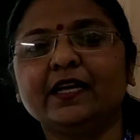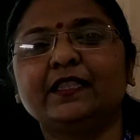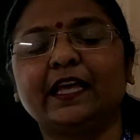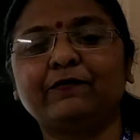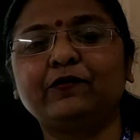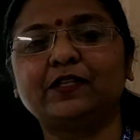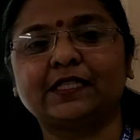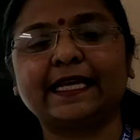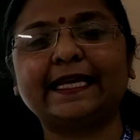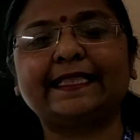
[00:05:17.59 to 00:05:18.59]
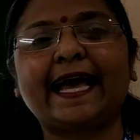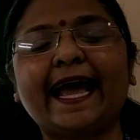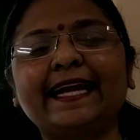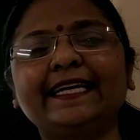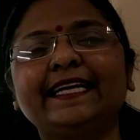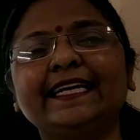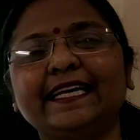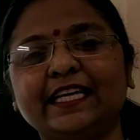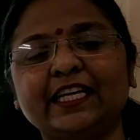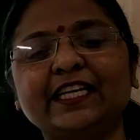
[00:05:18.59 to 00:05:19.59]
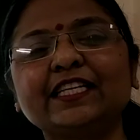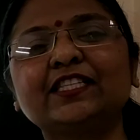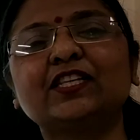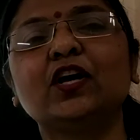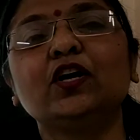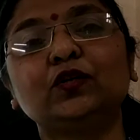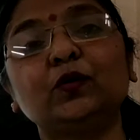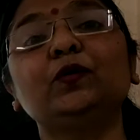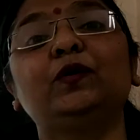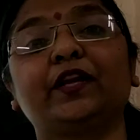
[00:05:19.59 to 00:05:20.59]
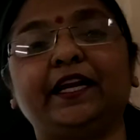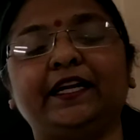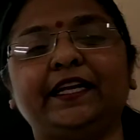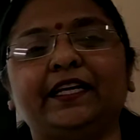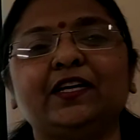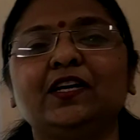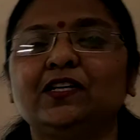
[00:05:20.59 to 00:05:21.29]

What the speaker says: They would say that he is too greedy.